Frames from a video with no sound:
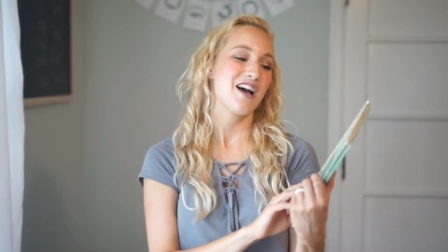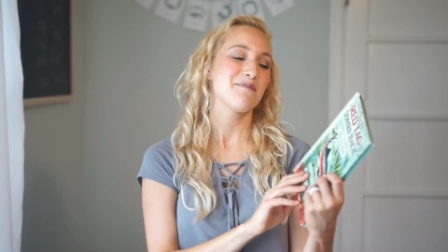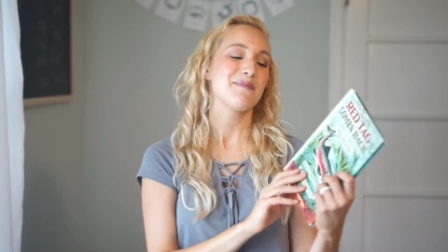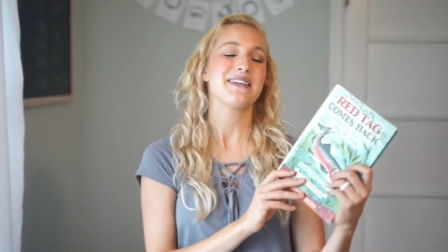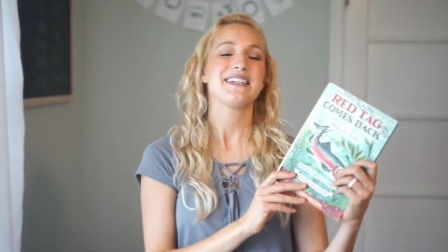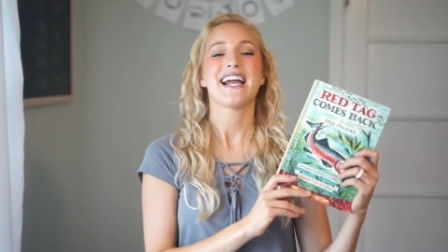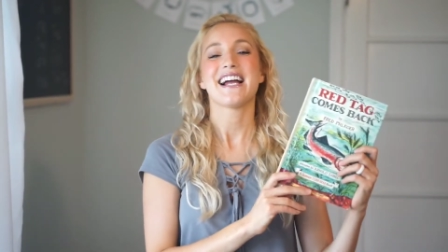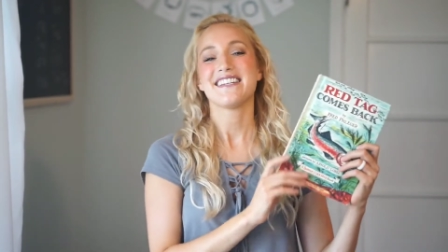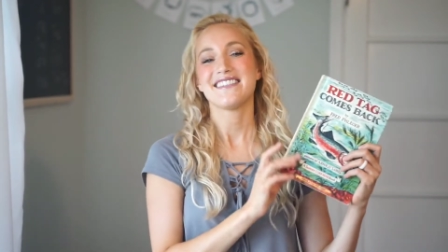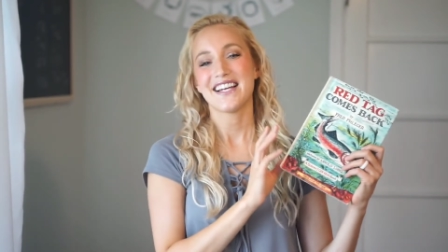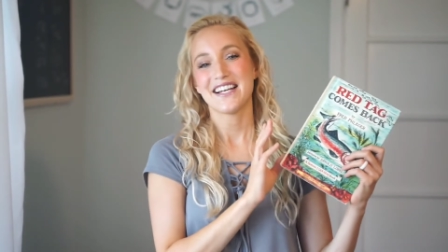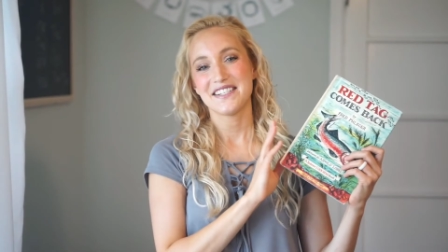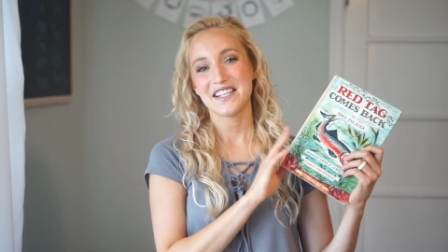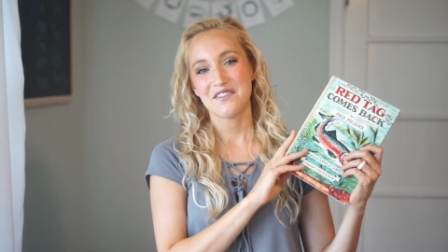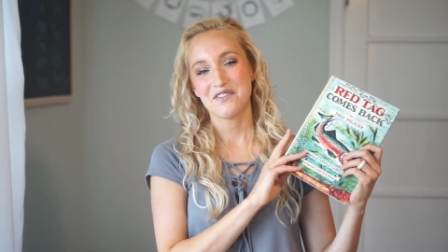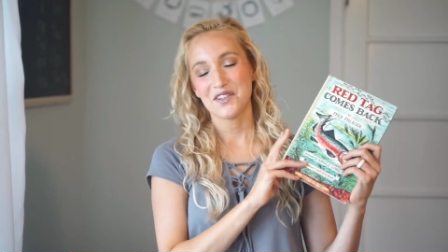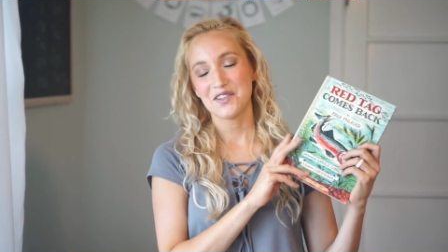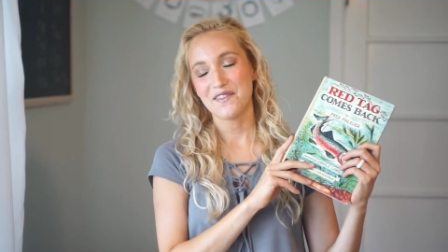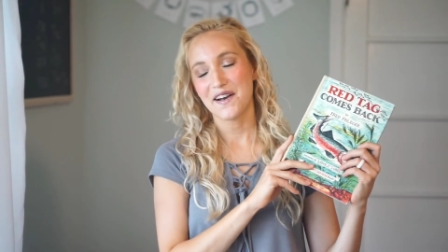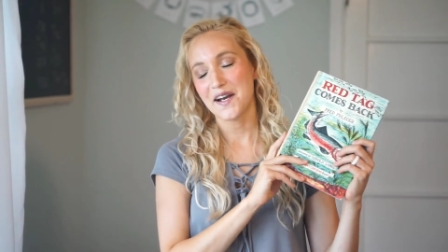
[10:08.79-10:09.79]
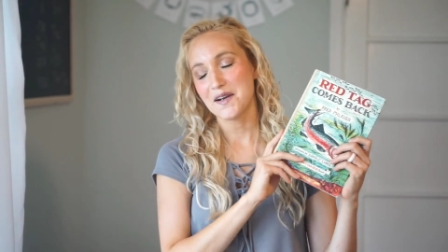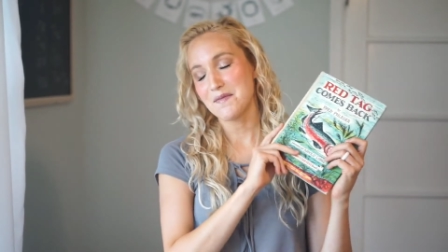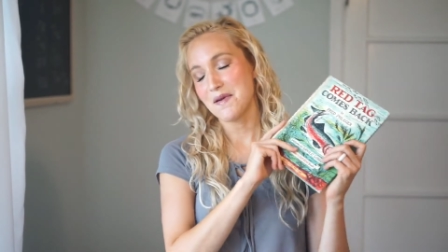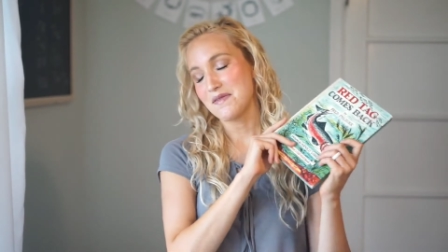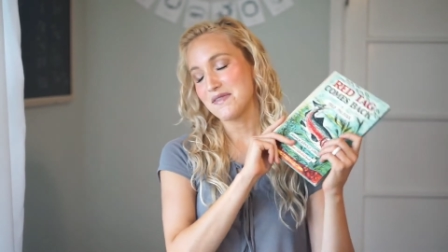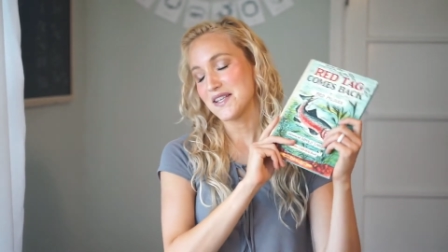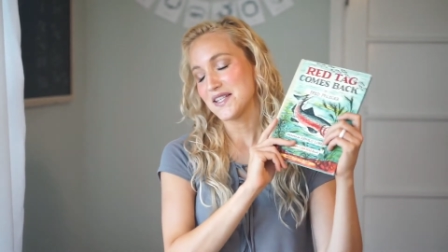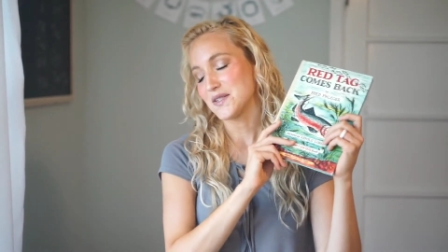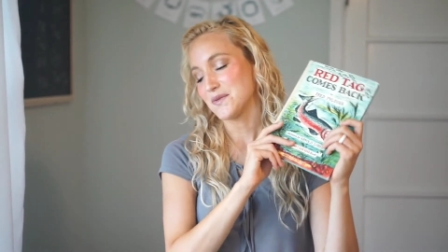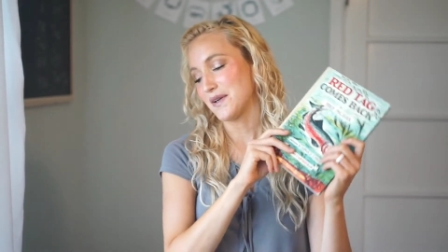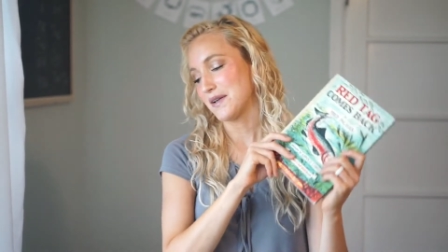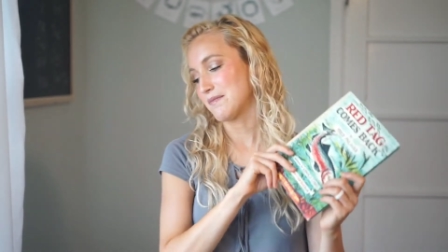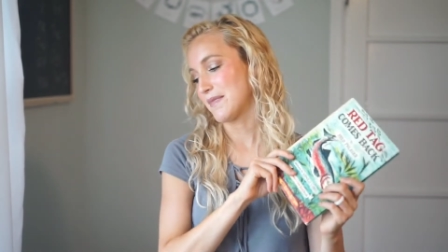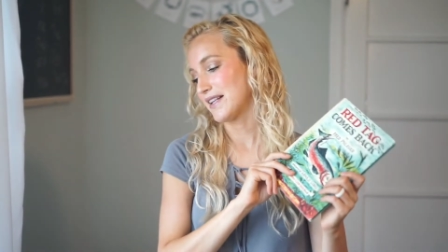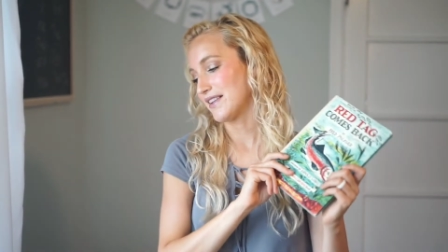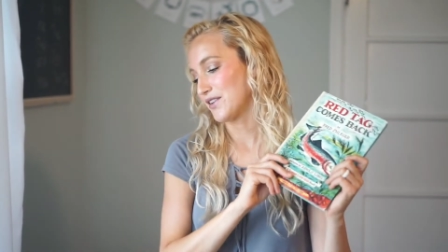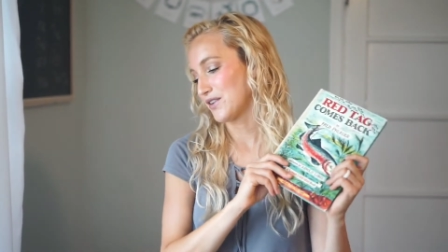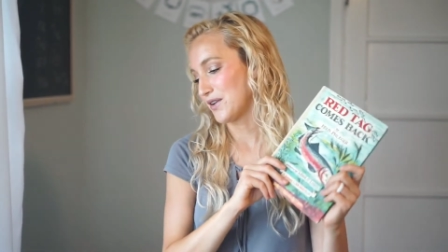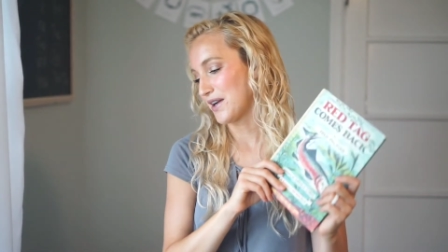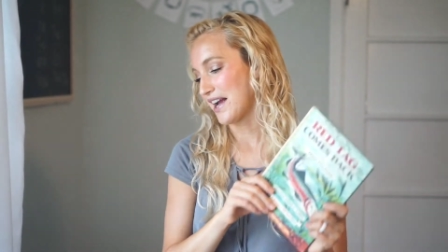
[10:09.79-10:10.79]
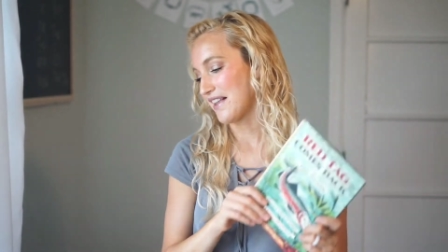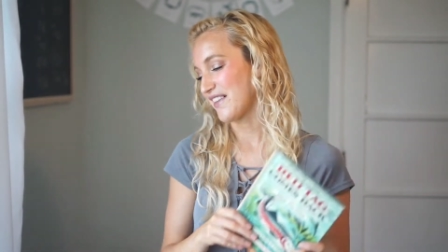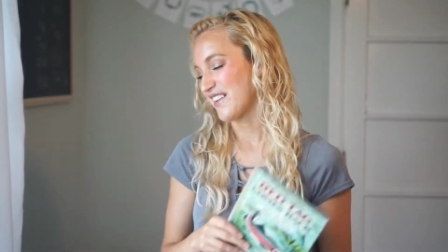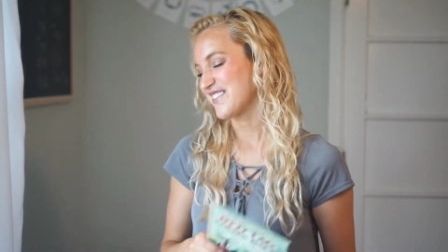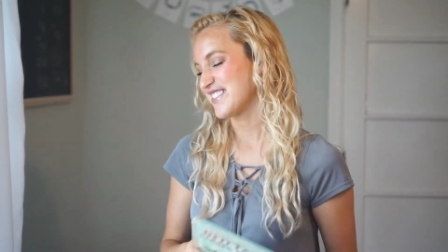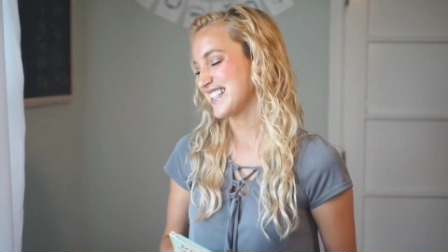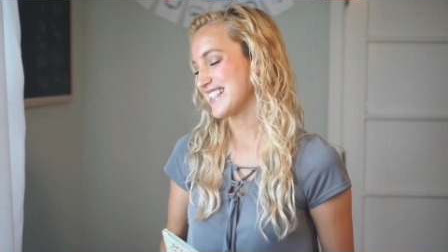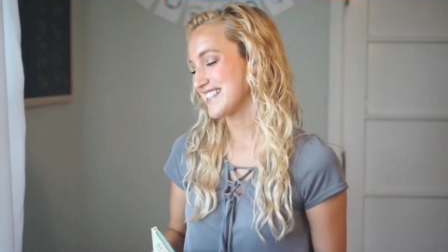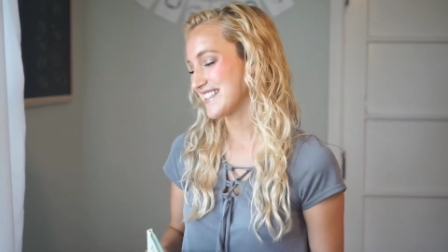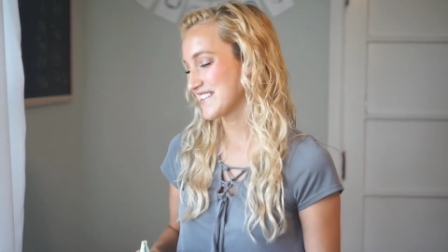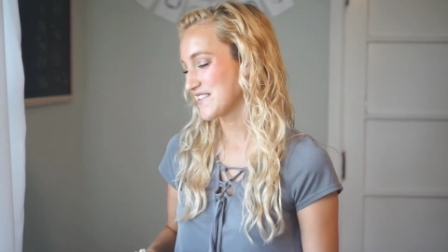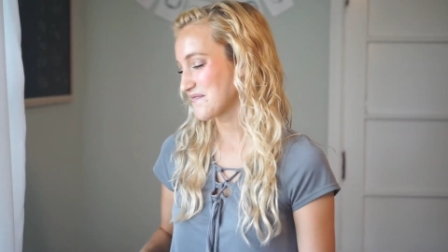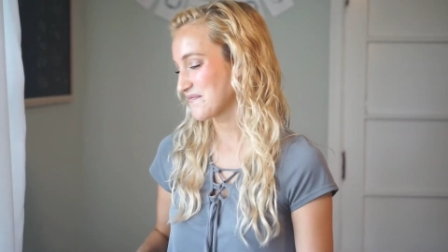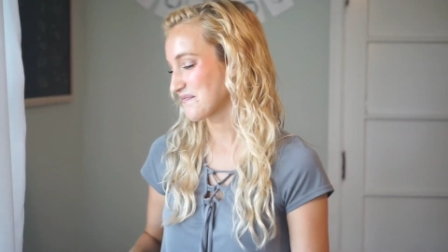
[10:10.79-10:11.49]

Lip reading: But yes, I definitely recommend this one. My little guy loves this.